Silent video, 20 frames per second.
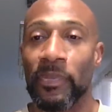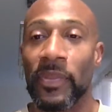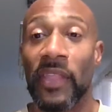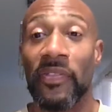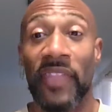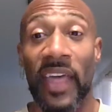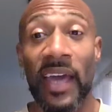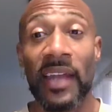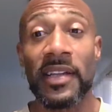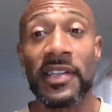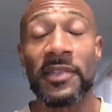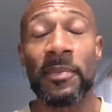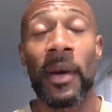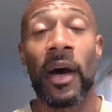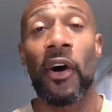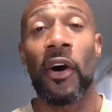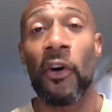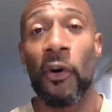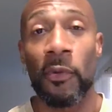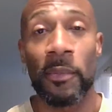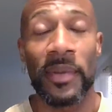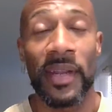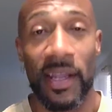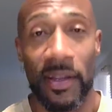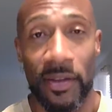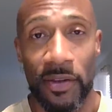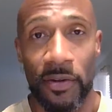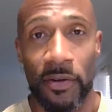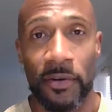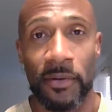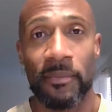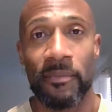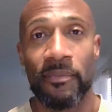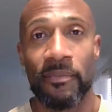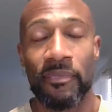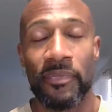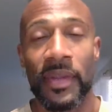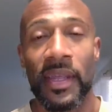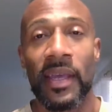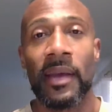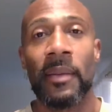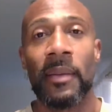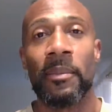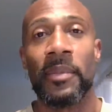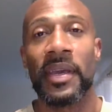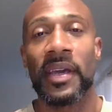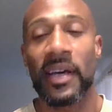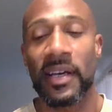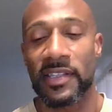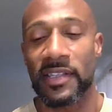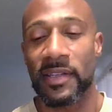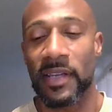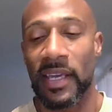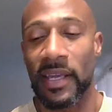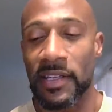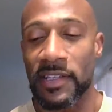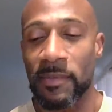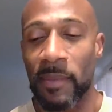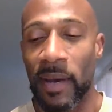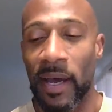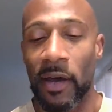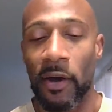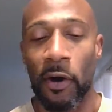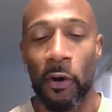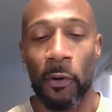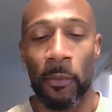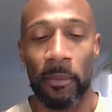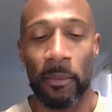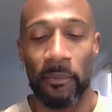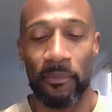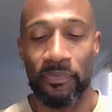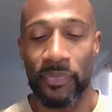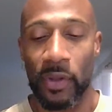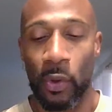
That is my hope, Daniel, because it is my hope.